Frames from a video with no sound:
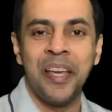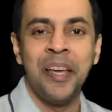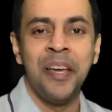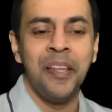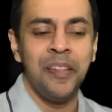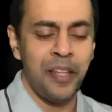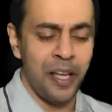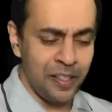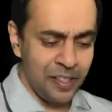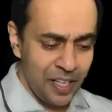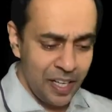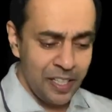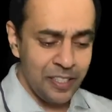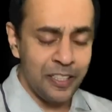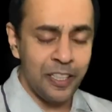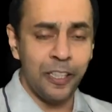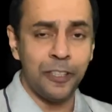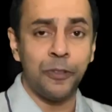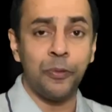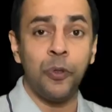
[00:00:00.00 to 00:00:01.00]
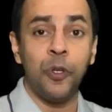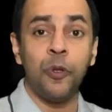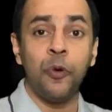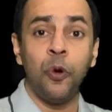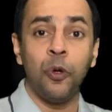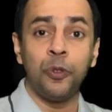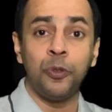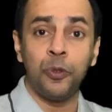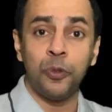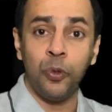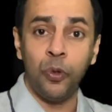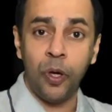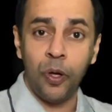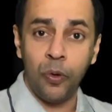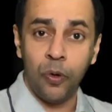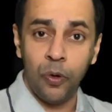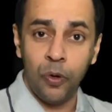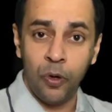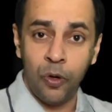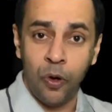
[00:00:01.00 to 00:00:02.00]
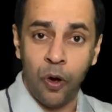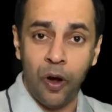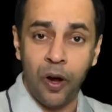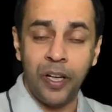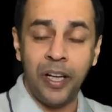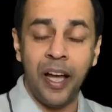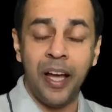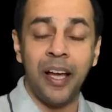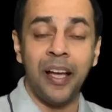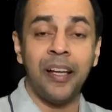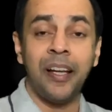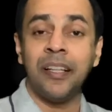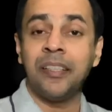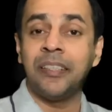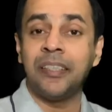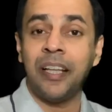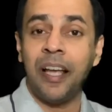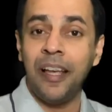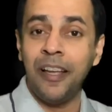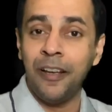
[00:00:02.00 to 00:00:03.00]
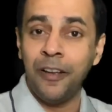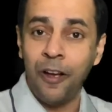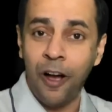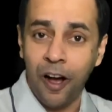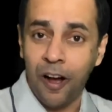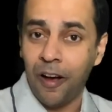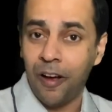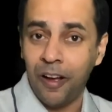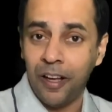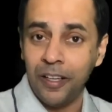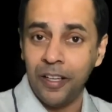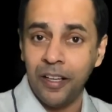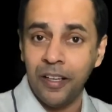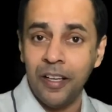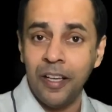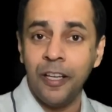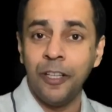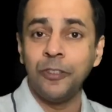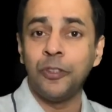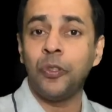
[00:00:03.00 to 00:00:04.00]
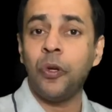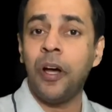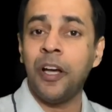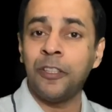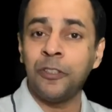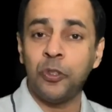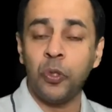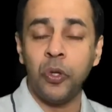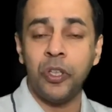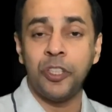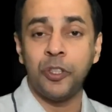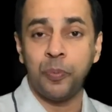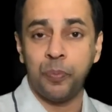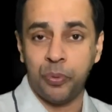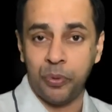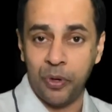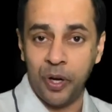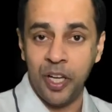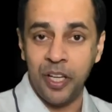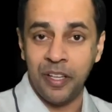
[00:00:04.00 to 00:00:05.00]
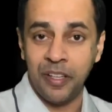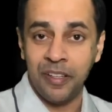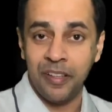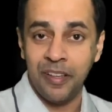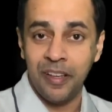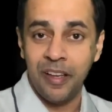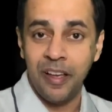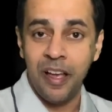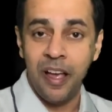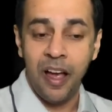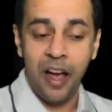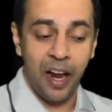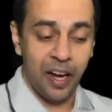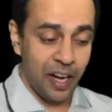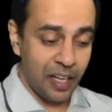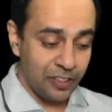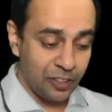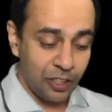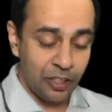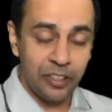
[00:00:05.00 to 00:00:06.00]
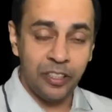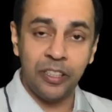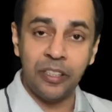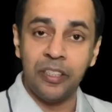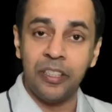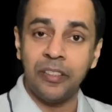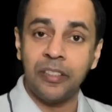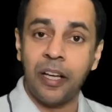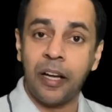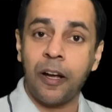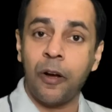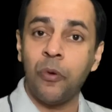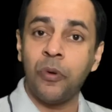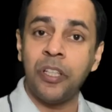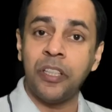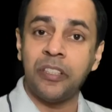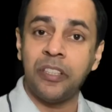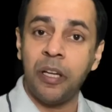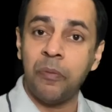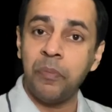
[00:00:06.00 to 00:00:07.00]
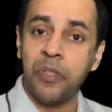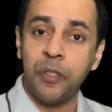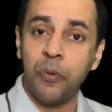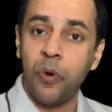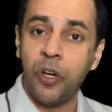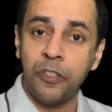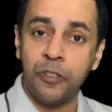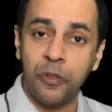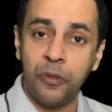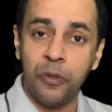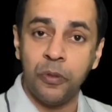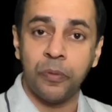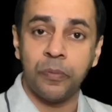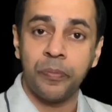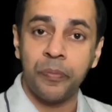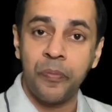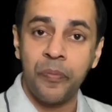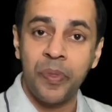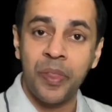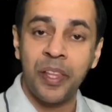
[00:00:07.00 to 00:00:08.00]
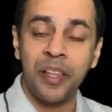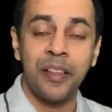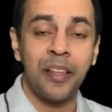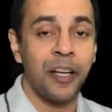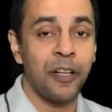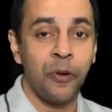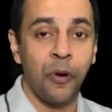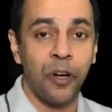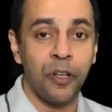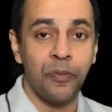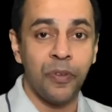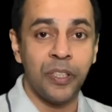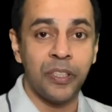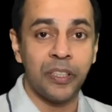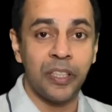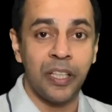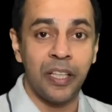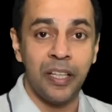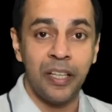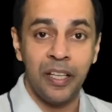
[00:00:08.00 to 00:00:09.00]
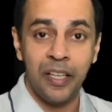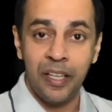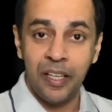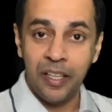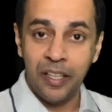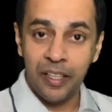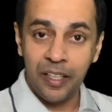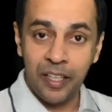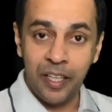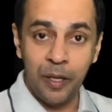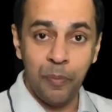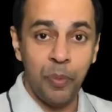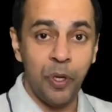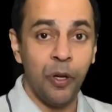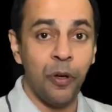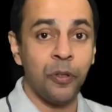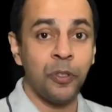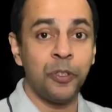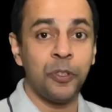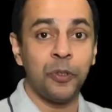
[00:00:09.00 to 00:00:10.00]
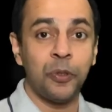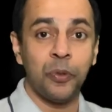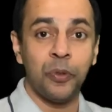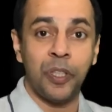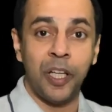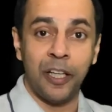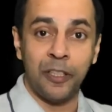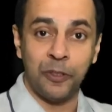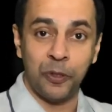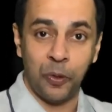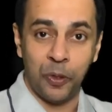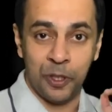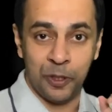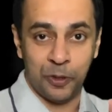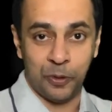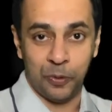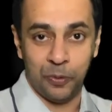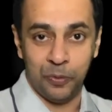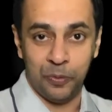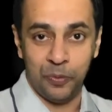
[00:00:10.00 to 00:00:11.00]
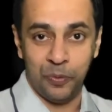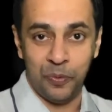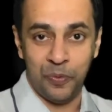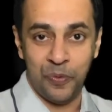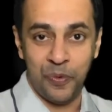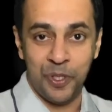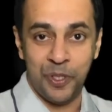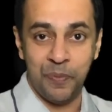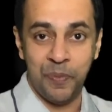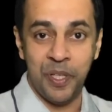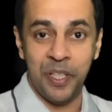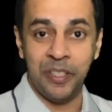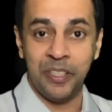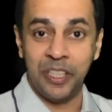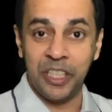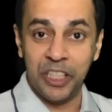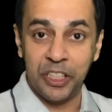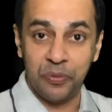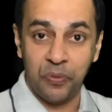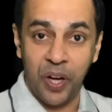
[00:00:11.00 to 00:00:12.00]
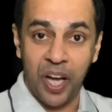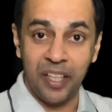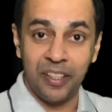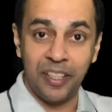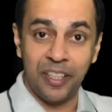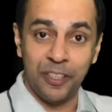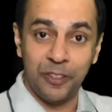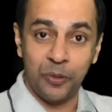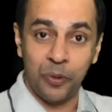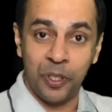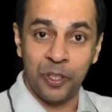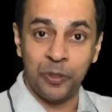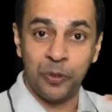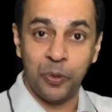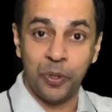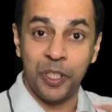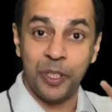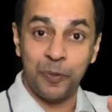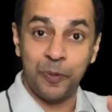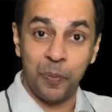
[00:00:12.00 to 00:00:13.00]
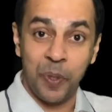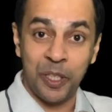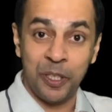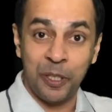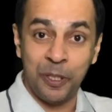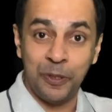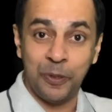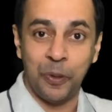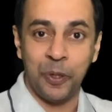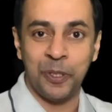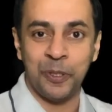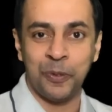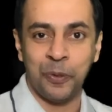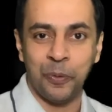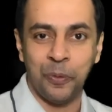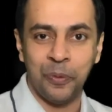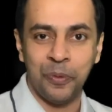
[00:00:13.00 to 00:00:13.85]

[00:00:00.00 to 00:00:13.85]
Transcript: Then the angels will go to Godhead and say, God, so and so is praying and I searched his account, it's empty, what to do? Then God will say, he belongs to that so and so, which means his father is so and so, his mother is so and so